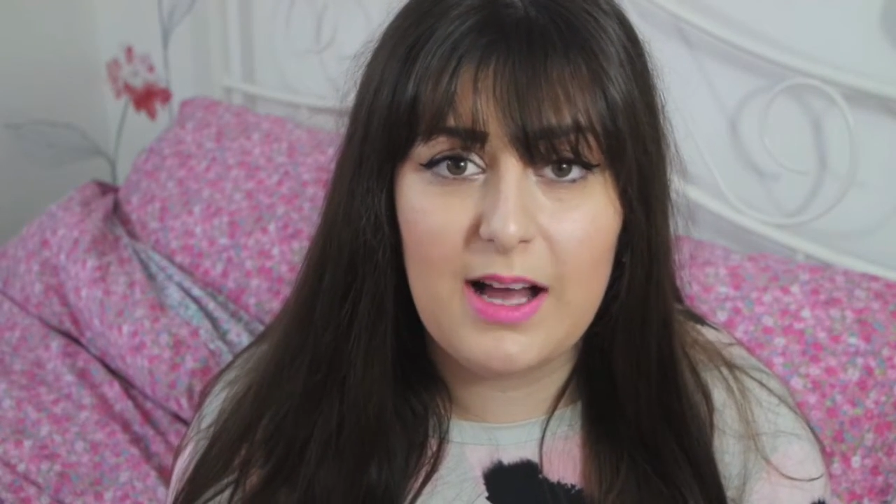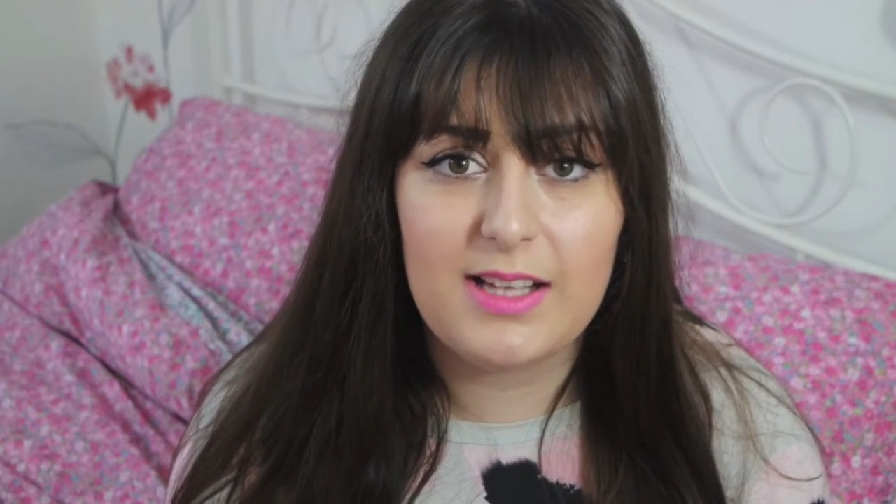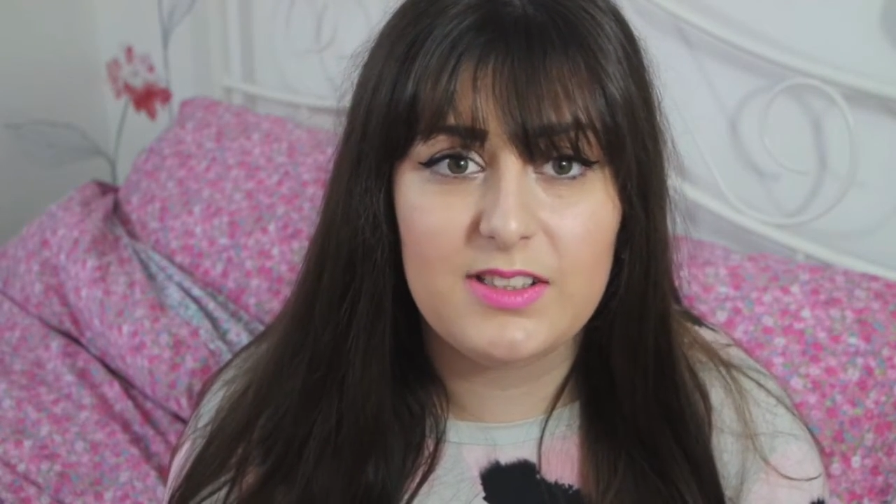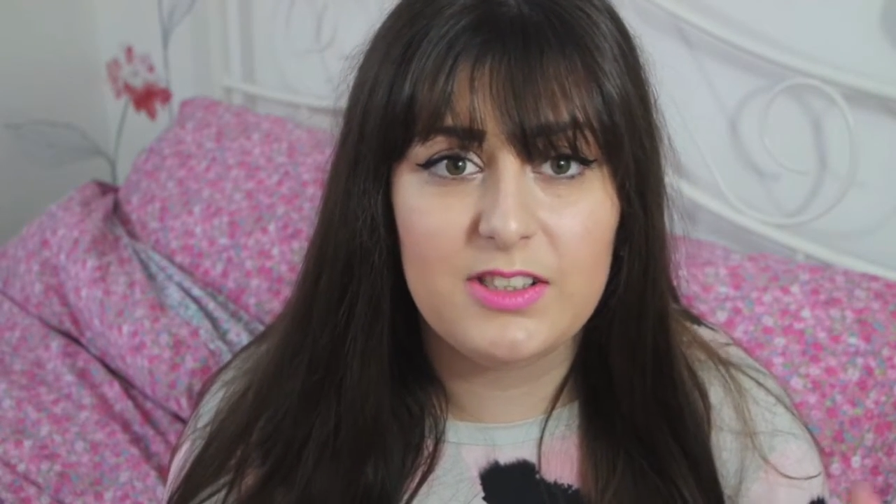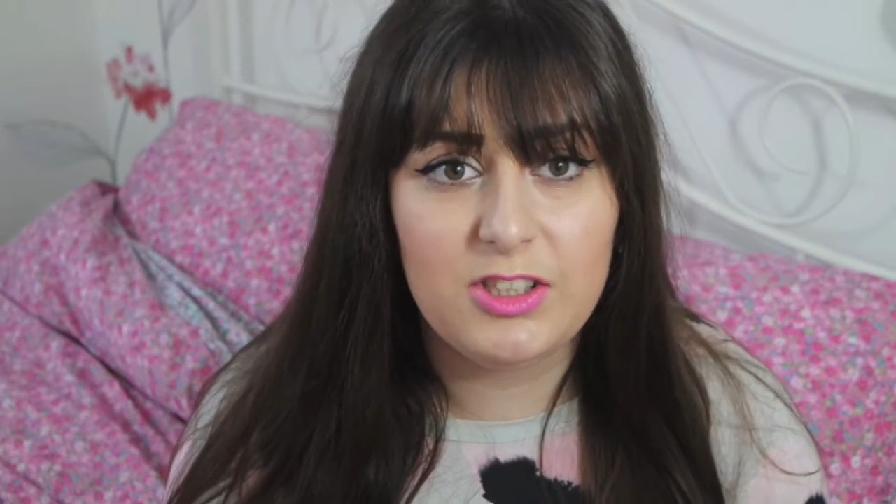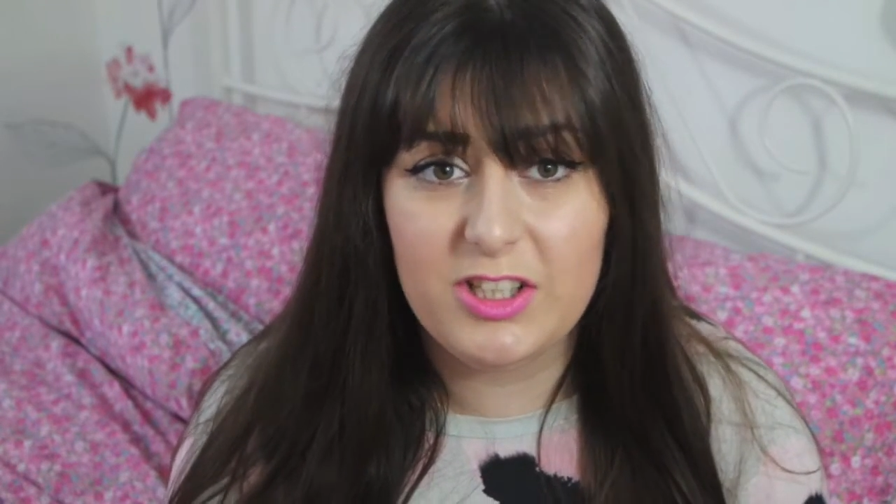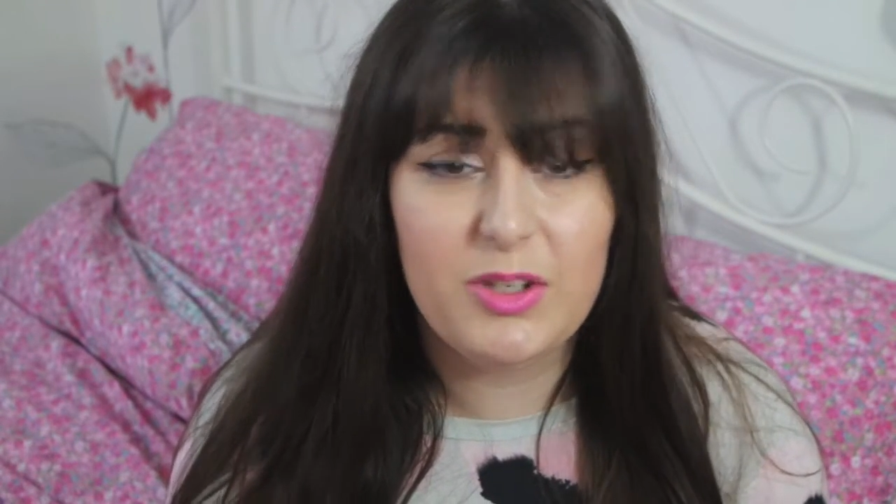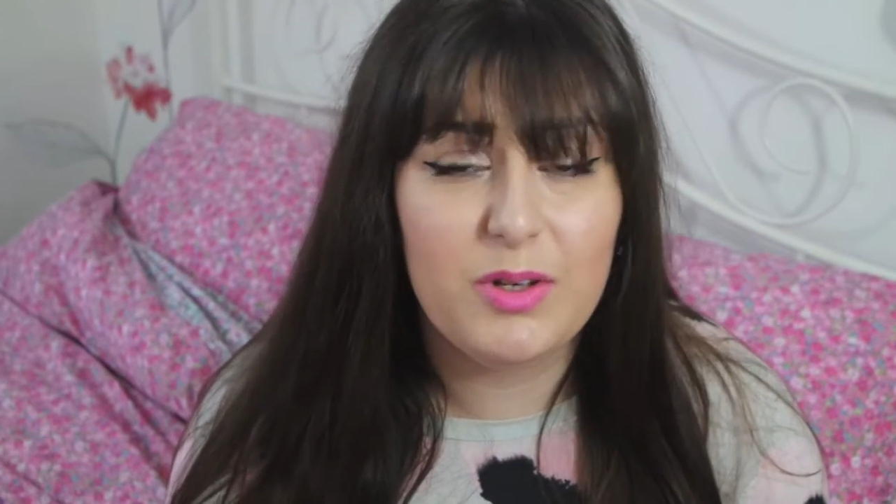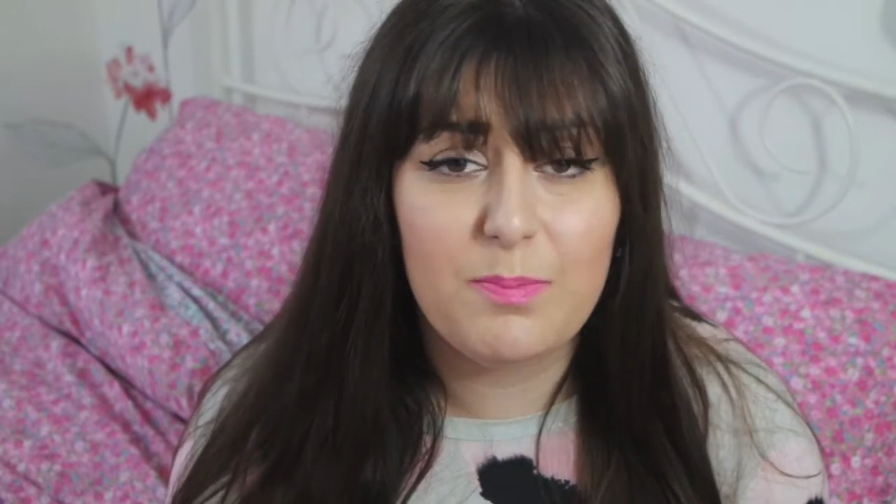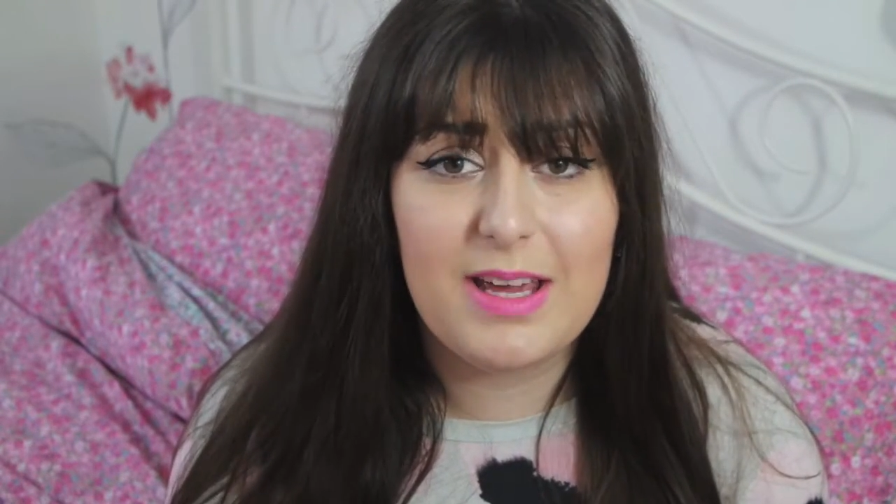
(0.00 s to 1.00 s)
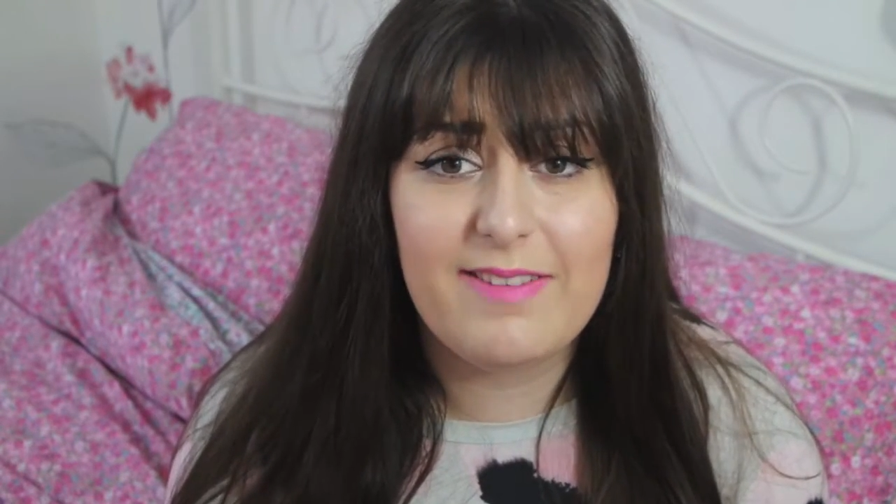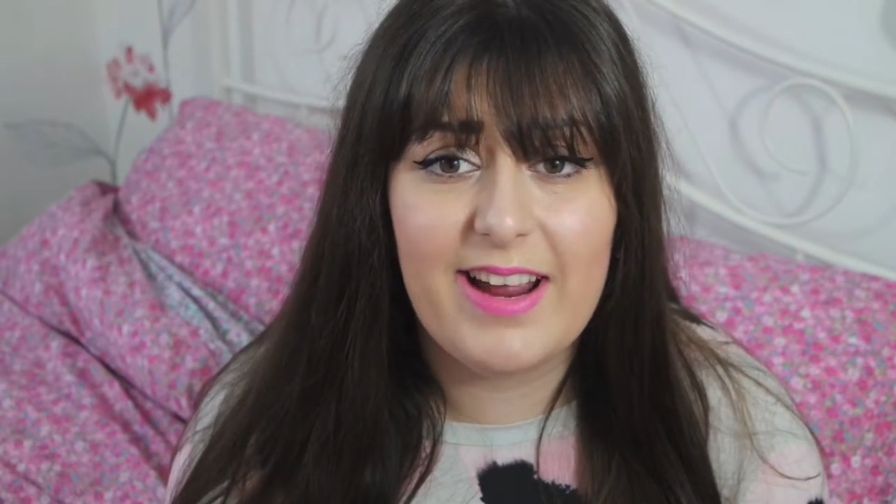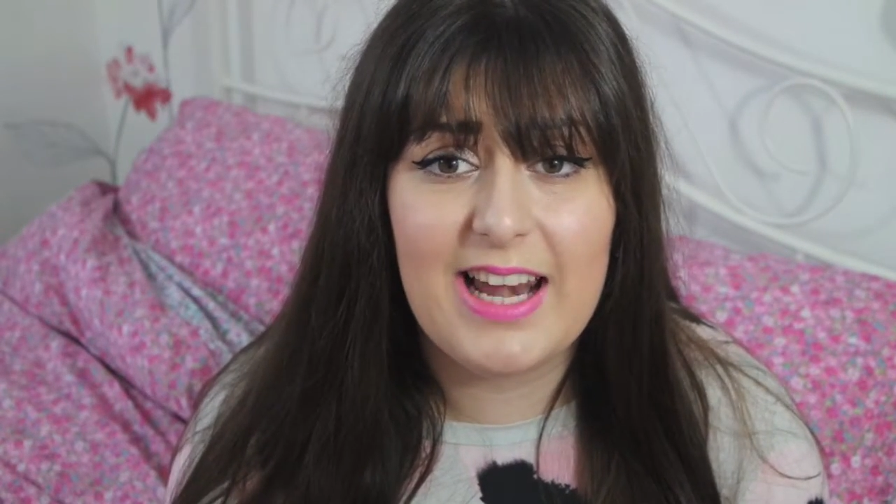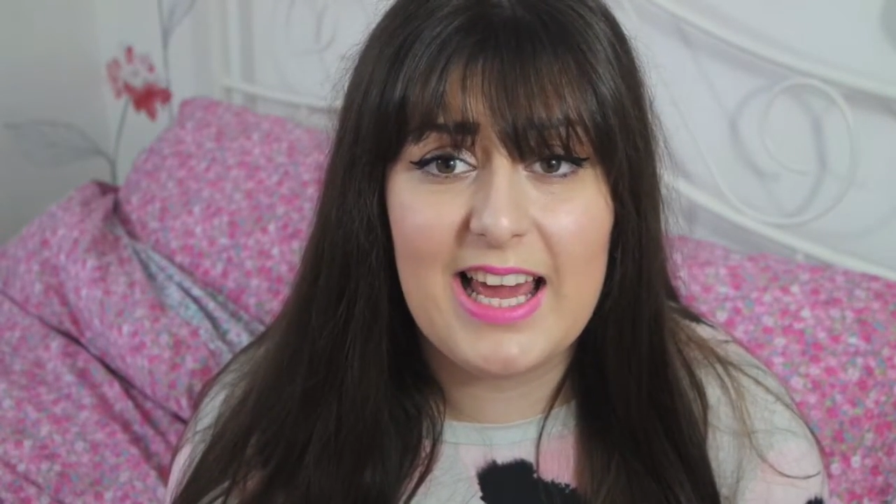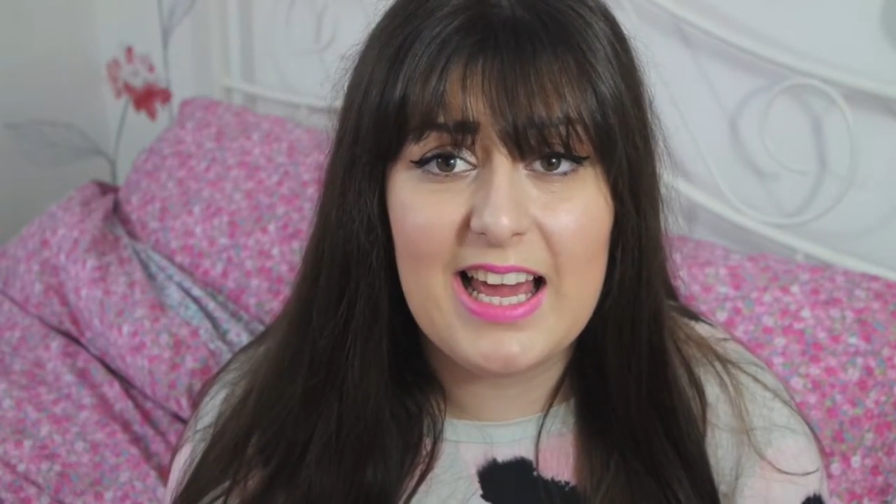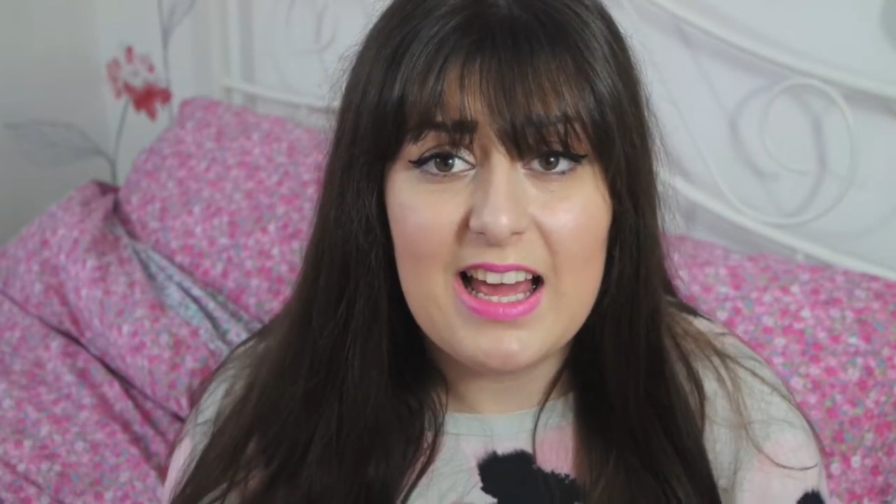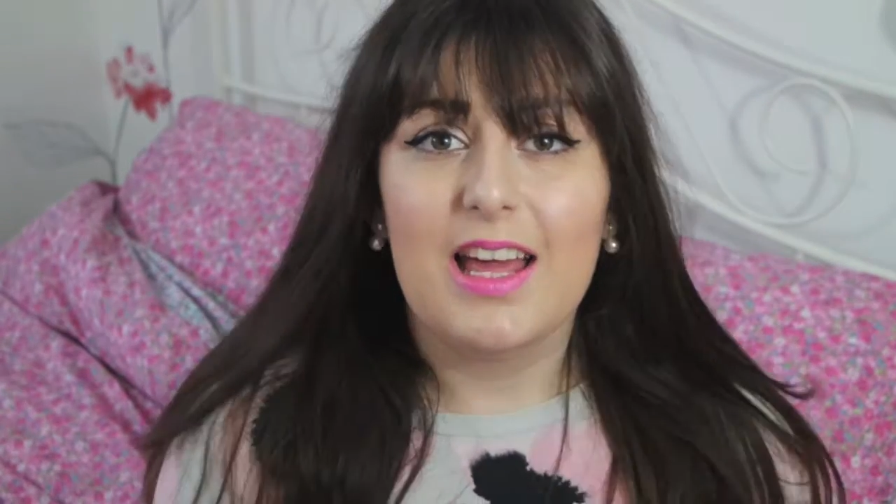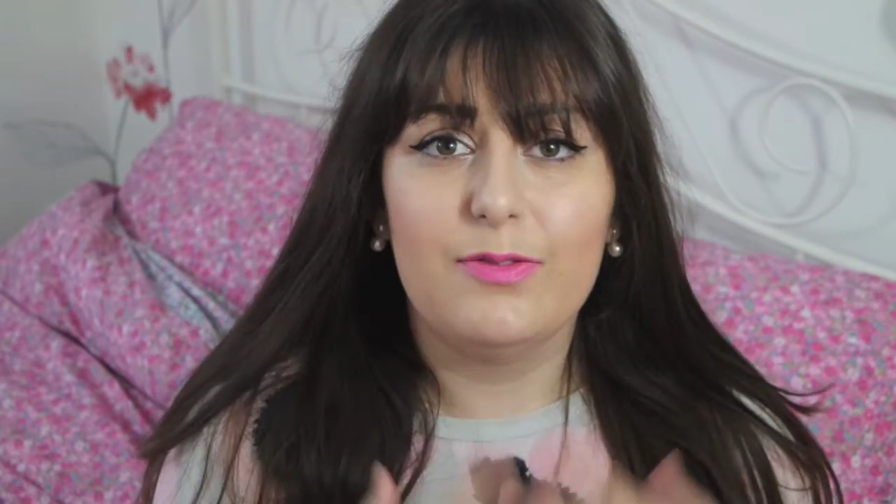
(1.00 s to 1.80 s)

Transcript: person you can be, really.